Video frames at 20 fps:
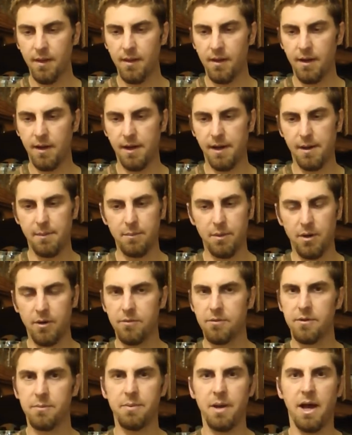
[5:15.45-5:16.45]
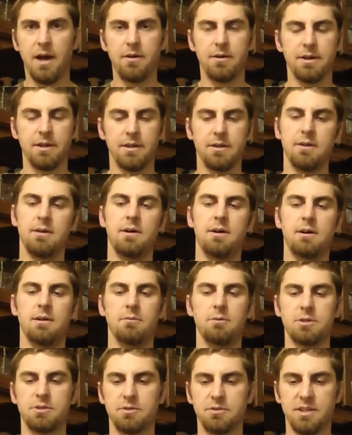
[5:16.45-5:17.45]
um, overpowering at
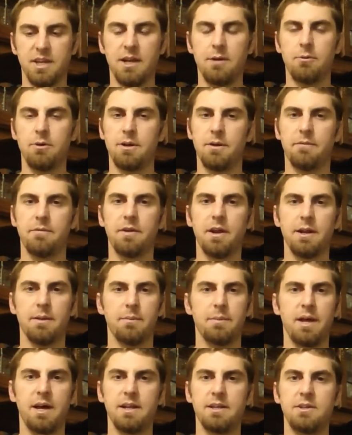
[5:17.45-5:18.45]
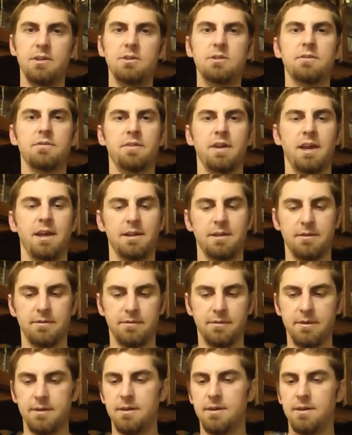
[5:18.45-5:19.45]
all, which was kind of what I'm afraid. I'm not a huge fan
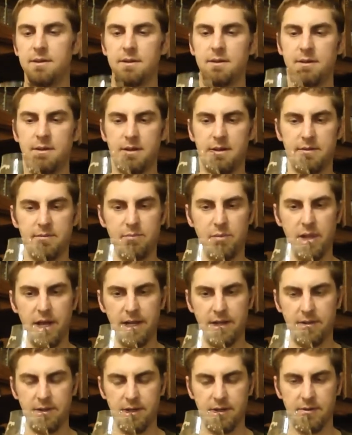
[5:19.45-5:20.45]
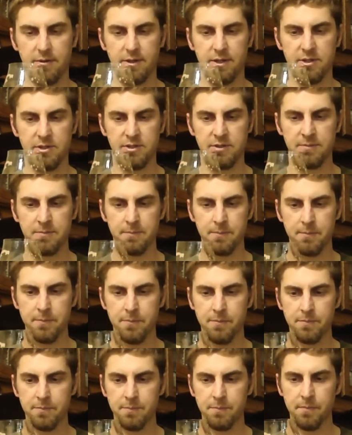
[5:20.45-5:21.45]
of, of black licorice
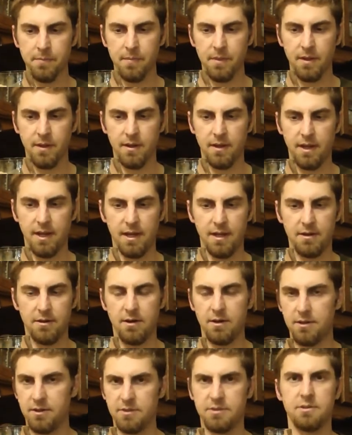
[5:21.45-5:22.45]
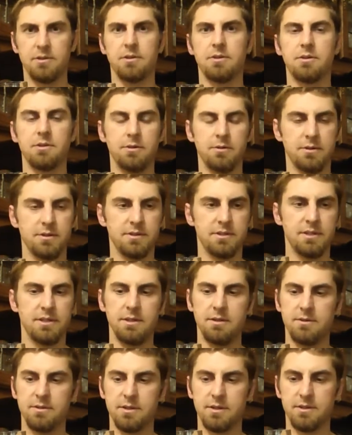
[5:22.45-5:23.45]
and all those liqueurs that
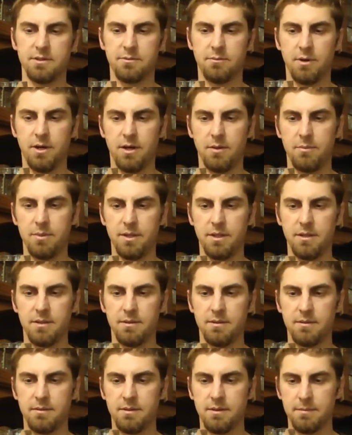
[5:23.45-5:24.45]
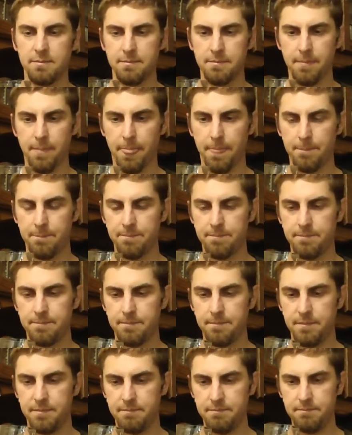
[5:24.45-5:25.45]
use it as well. But
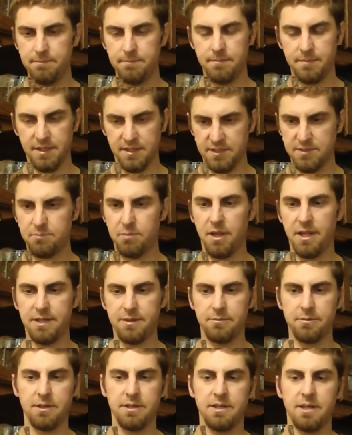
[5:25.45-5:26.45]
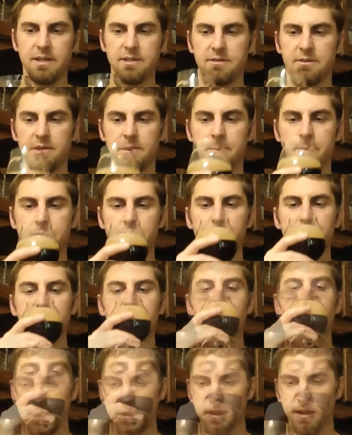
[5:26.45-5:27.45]
this is blending really nicely.
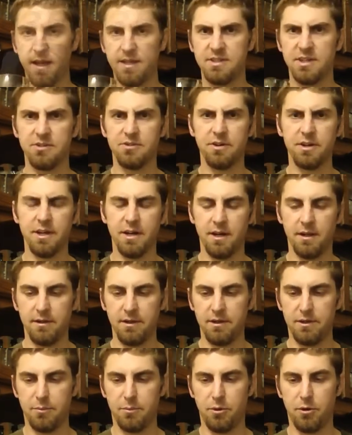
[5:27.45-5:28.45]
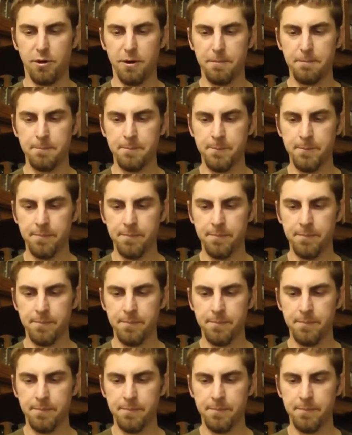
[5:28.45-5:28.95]
As I drink it a little more,